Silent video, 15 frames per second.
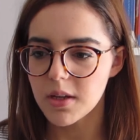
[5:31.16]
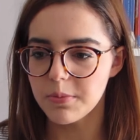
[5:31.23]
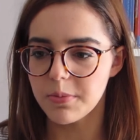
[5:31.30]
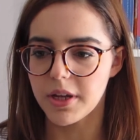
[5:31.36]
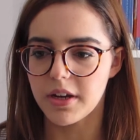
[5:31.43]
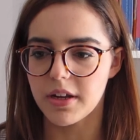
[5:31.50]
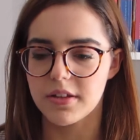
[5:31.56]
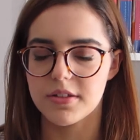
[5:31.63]

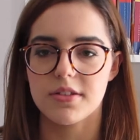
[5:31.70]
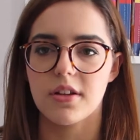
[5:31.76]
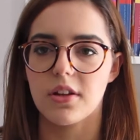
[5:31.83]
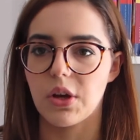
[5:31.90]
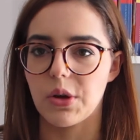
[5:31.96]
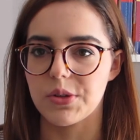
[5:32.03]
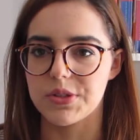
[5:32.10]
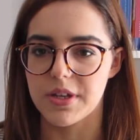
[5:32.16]
But it still
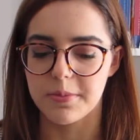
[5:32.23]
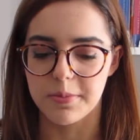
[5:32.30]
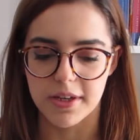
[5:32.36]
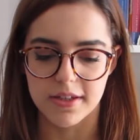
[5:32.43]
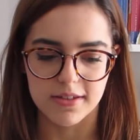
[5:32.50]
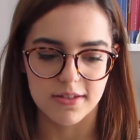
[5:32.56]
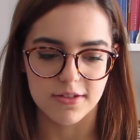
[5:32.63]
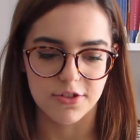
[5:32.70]
holds up
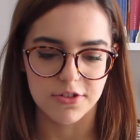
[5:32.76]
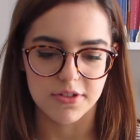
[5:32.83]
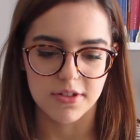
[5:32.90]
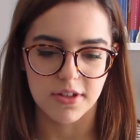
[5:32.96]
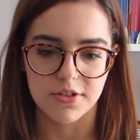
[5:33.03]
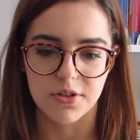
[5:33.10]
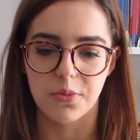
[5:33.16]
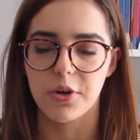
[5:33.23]
as just
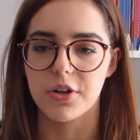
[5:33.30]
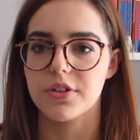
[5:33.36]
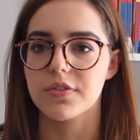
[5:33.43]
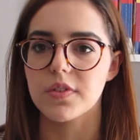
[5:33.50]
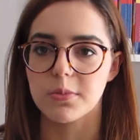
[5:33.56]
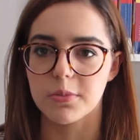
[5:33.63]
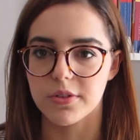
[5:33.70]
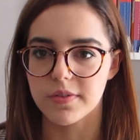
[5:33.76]
such a
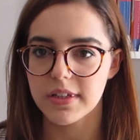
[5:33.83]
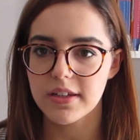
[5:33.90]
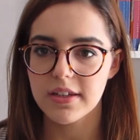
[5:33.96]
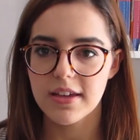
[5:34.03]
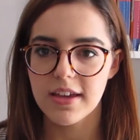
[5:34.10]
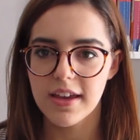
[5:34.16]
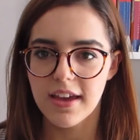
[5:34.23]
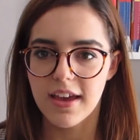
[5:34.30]
wonderful movie.
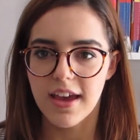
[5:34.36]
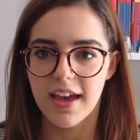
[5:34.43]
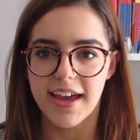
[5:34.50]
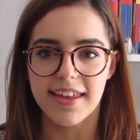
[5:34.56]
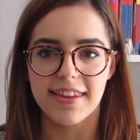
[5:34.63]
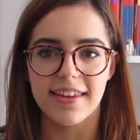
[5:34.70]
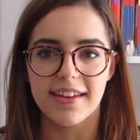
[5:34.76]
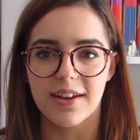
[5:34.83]

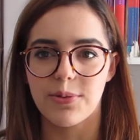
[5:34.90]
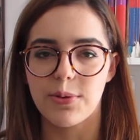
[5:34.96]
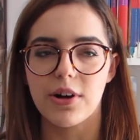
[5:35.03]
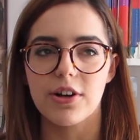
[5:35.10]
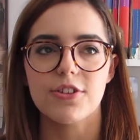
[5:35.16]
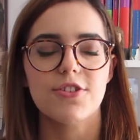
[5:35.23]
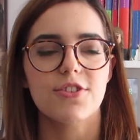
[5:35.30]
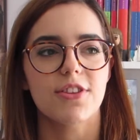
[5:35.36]
And then I
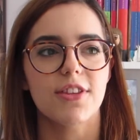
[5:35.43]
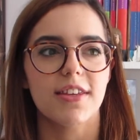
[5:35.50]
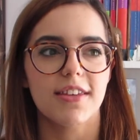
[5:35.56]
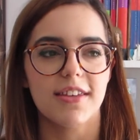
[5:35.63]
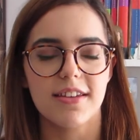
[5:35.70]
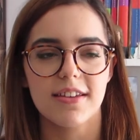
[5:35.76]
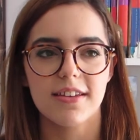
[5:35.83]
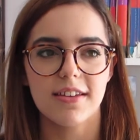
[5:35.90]
watched
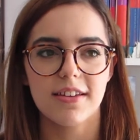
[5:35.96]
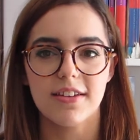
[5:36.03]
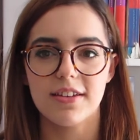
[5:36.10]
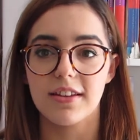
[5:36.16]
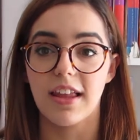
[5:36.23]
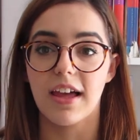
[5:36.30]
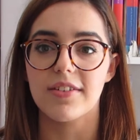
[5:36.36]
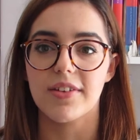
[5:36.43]
the
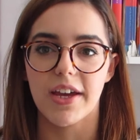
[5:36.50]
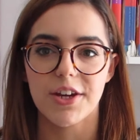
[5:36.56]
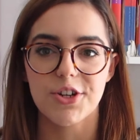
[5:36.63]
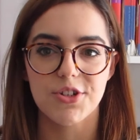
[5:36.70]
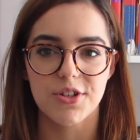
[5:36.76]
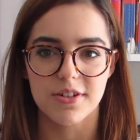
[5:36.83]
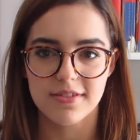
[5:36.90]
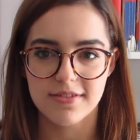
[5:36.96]
live
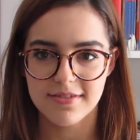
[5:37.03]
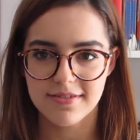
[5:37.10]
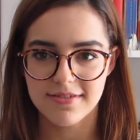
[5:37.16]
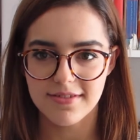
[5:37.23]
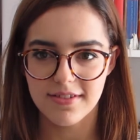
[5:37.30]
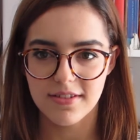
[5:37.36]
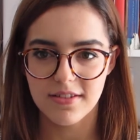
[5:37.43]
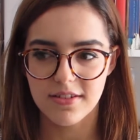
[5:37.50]
action
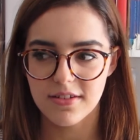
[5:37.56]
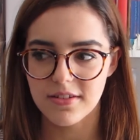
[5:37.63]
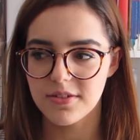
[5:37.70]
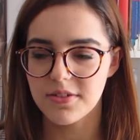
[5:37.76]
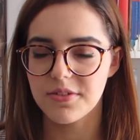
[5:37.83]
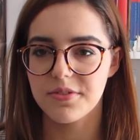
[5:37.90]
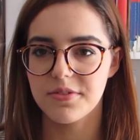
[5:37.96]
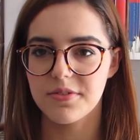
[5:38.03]

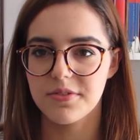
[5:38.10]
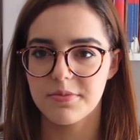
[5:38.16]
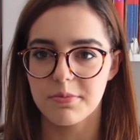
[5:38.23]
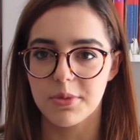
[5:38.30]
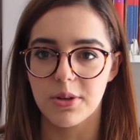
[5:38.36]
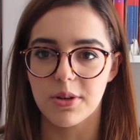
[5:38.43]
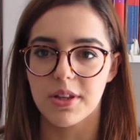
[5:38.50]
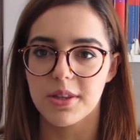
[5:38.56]

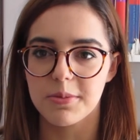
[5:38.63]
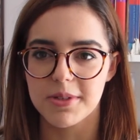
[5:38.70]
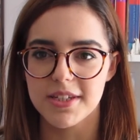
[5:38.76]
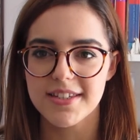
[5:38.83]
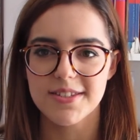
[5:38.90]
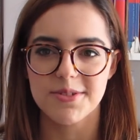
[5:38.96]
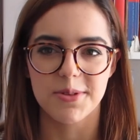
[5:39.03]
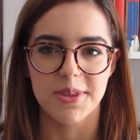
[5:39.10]
Beauty and the
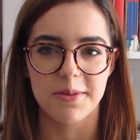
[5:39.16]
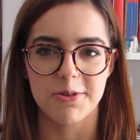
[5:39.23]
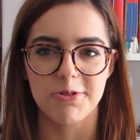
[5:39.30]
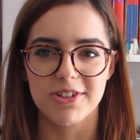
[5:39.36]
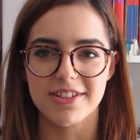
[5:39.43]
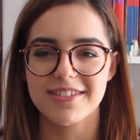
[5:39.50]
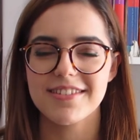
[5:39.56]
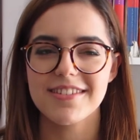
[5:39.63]
Beast with Emma
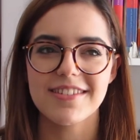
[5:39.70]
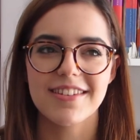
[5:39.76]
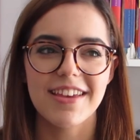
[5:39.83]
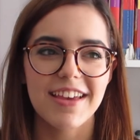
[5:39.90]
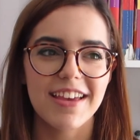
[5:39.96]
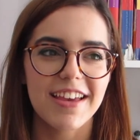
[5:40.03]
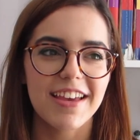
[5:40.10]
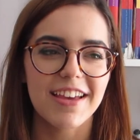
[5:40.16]
Watson.
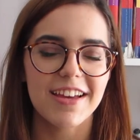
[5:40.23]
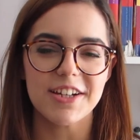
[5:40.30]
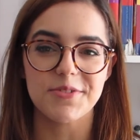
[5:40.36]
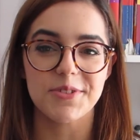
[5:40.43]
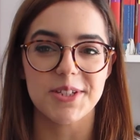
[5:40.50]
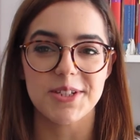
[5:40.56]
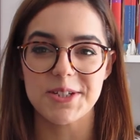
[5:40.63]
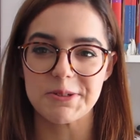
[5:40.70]
I've
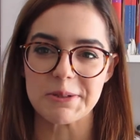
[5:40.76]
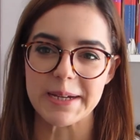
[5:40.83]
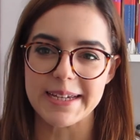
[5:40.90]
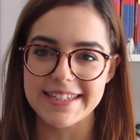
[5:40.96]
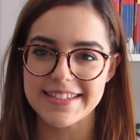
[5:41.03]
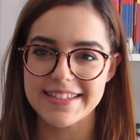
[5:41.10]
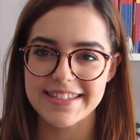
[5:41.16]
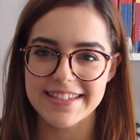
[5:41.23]
seen it
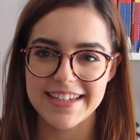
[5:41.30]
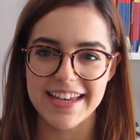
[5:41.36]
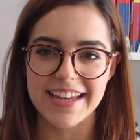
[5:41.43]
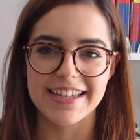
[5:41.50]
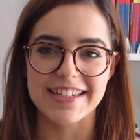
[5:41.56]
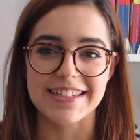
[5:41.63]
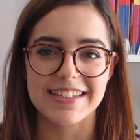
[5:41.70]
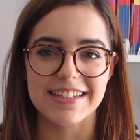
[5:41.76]
twice,
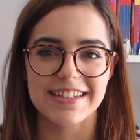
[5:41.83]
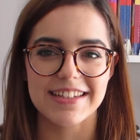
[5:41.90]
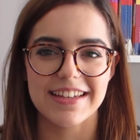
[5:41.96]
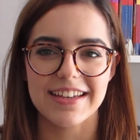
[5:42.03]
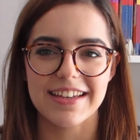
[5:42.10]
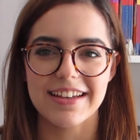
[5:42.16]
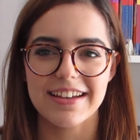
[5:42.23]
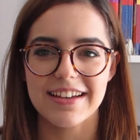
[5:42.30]
and
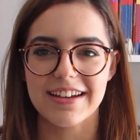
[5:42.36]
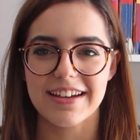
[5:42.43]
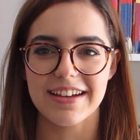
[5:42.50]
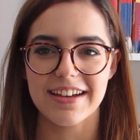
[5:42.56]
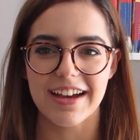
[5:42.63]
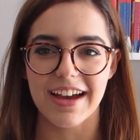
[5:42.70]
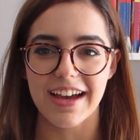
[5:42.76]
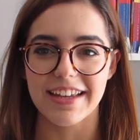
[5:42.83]

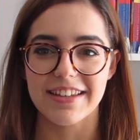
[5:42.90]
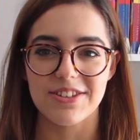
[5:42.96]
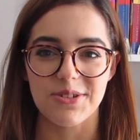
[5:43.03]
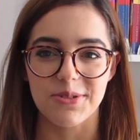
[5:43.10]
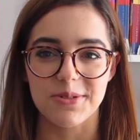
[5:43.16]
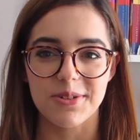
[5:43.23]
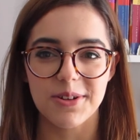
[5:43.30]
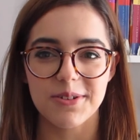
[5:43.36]
I
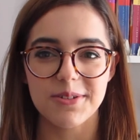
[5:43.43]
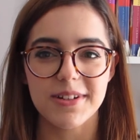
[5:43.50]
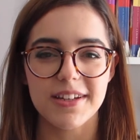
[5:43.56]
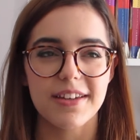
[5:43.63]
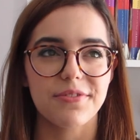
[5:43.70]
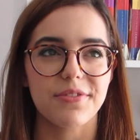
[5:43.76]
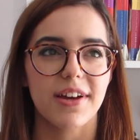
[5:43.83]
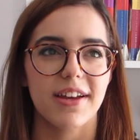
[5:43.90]
don't know
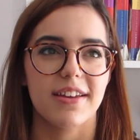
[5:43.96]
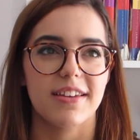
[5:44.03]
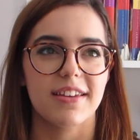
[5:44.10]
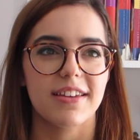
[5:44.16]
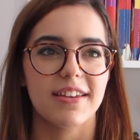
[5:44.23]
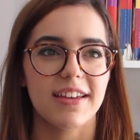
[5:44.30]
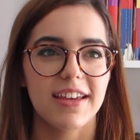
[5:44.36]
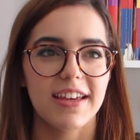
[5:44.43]
if I